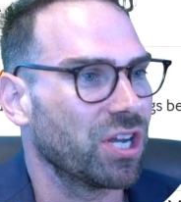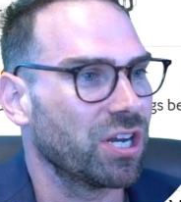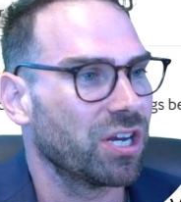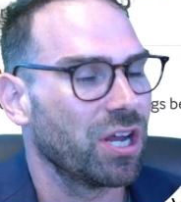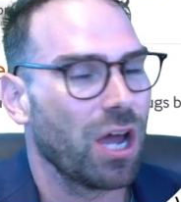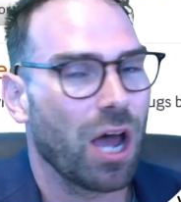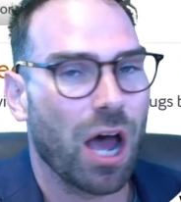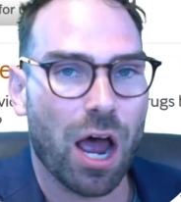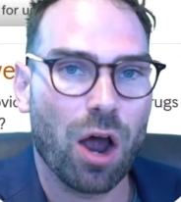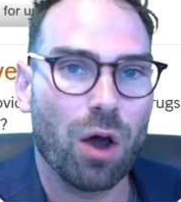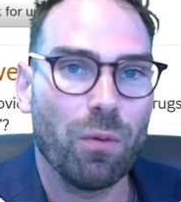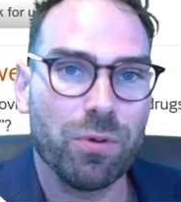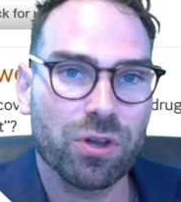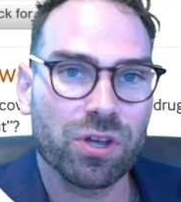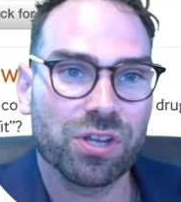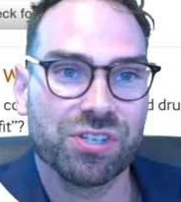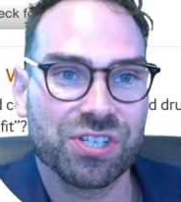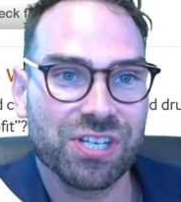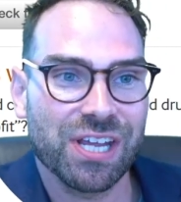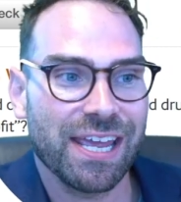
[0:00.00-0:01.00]
And I hope you
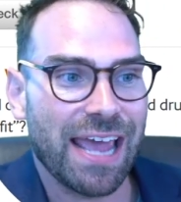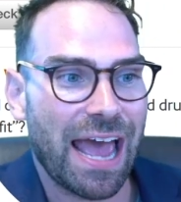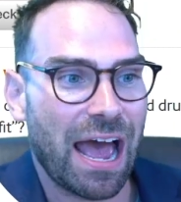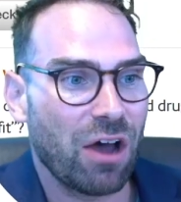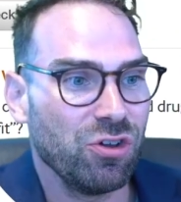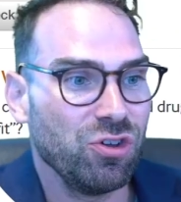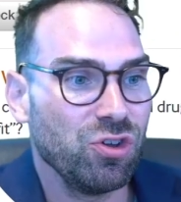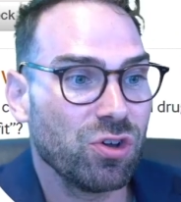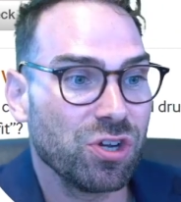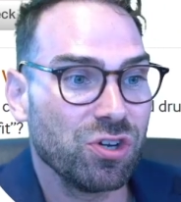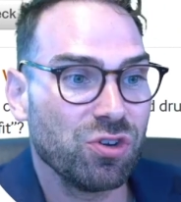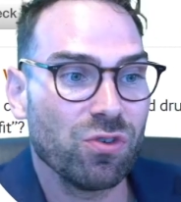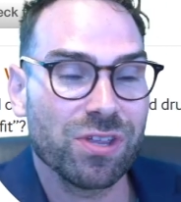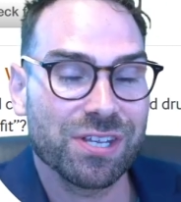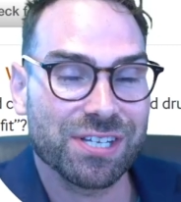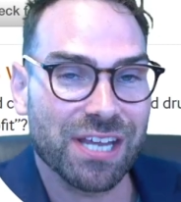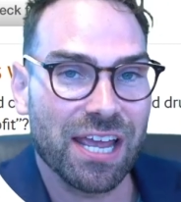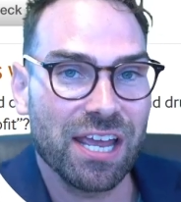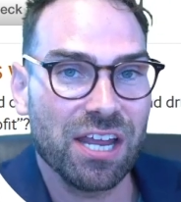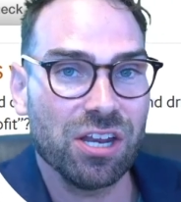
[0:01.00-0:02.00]
can see how you can do
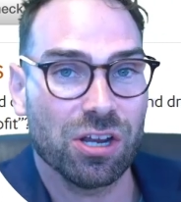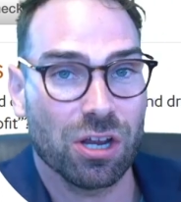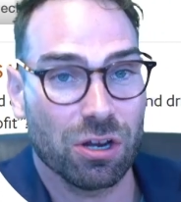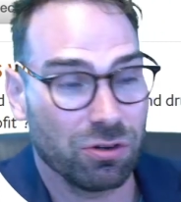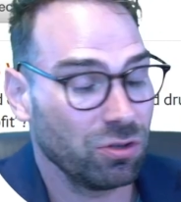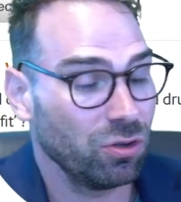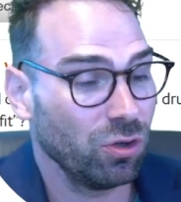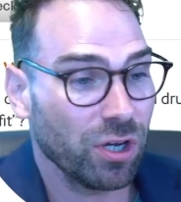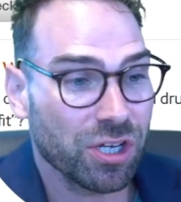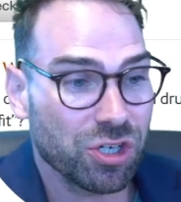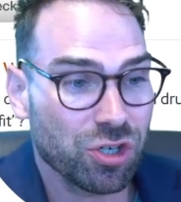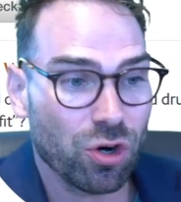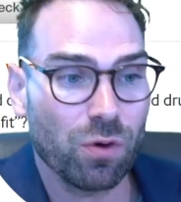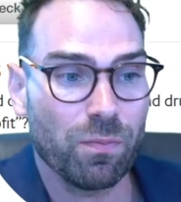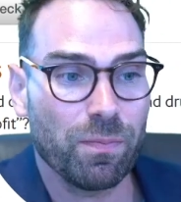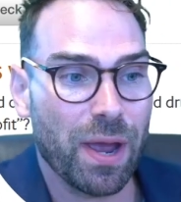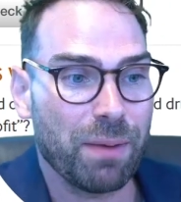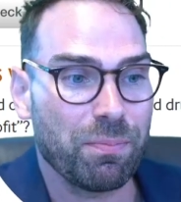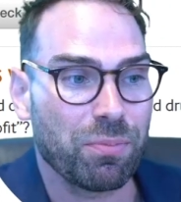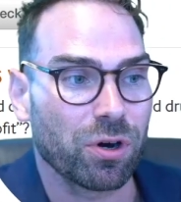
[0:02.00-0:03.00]
this in look at your
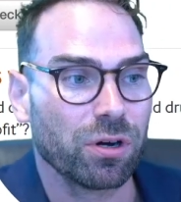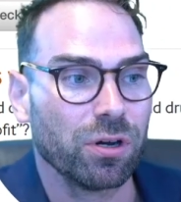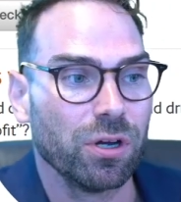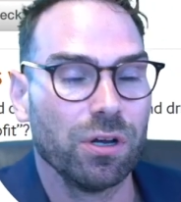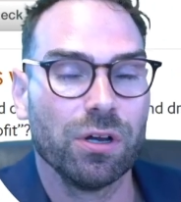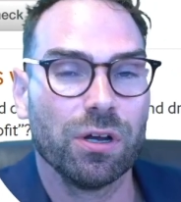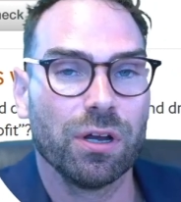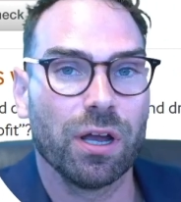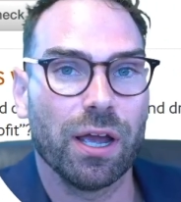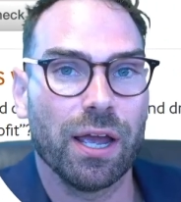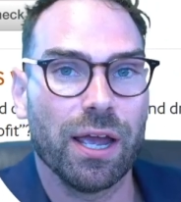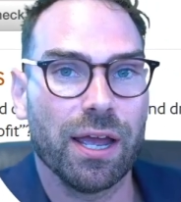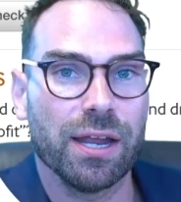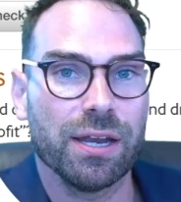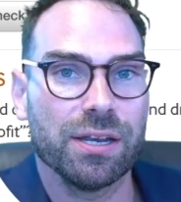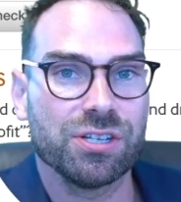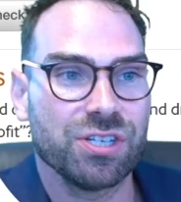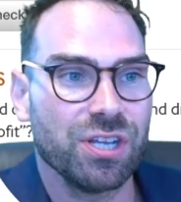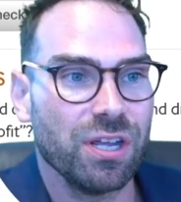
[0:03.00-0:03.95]
own paper and see